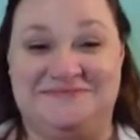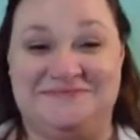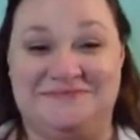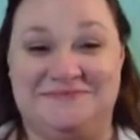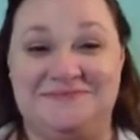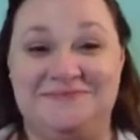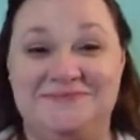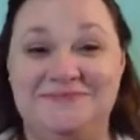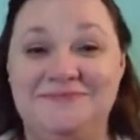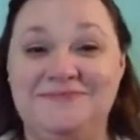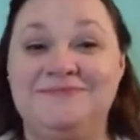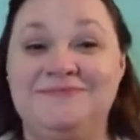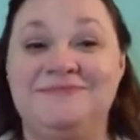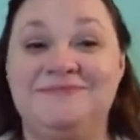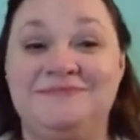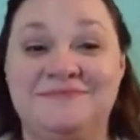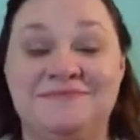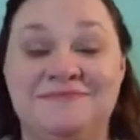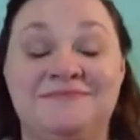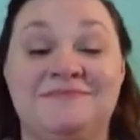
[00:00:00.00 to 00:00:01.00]

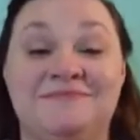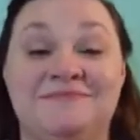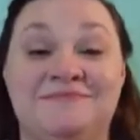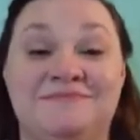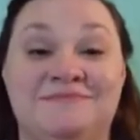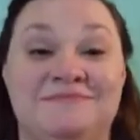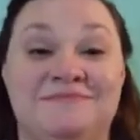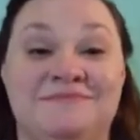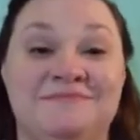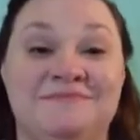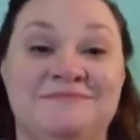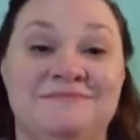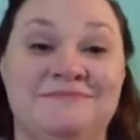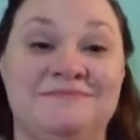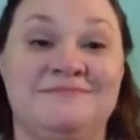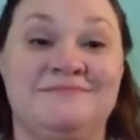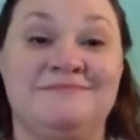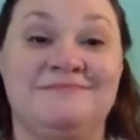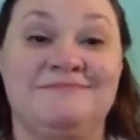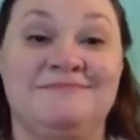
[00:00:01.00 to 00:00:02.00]

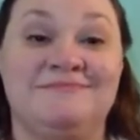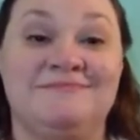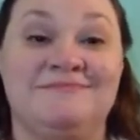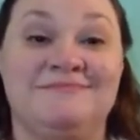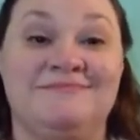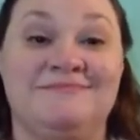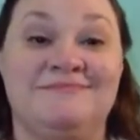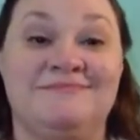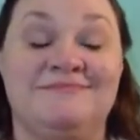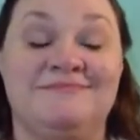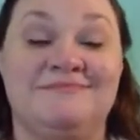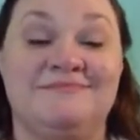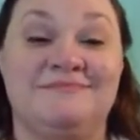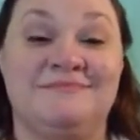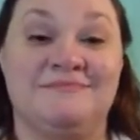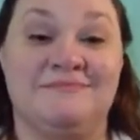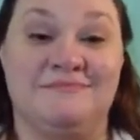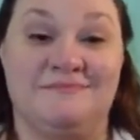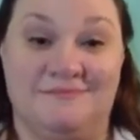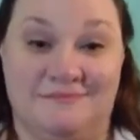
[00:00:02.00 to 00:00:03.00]

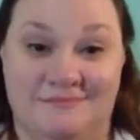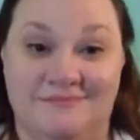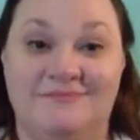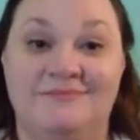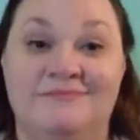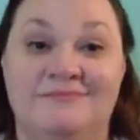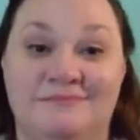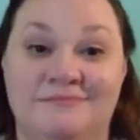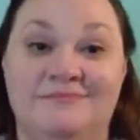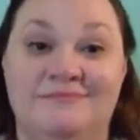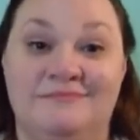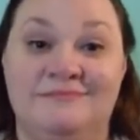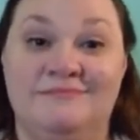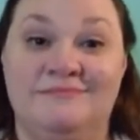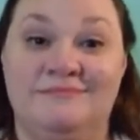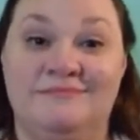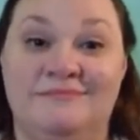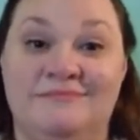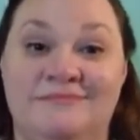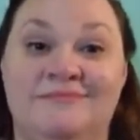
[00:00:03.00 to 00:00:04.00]

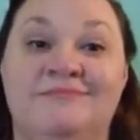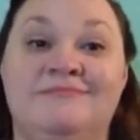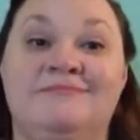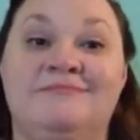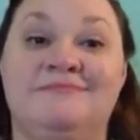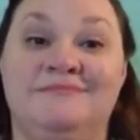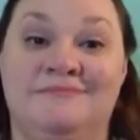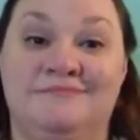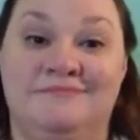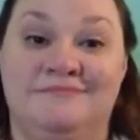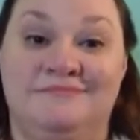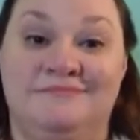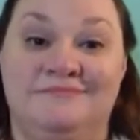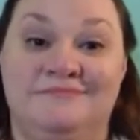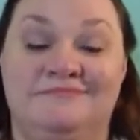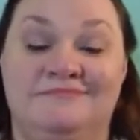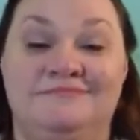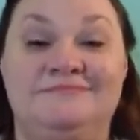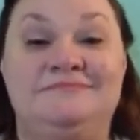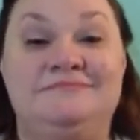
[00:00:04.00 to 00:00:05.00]
This person isn't speaking.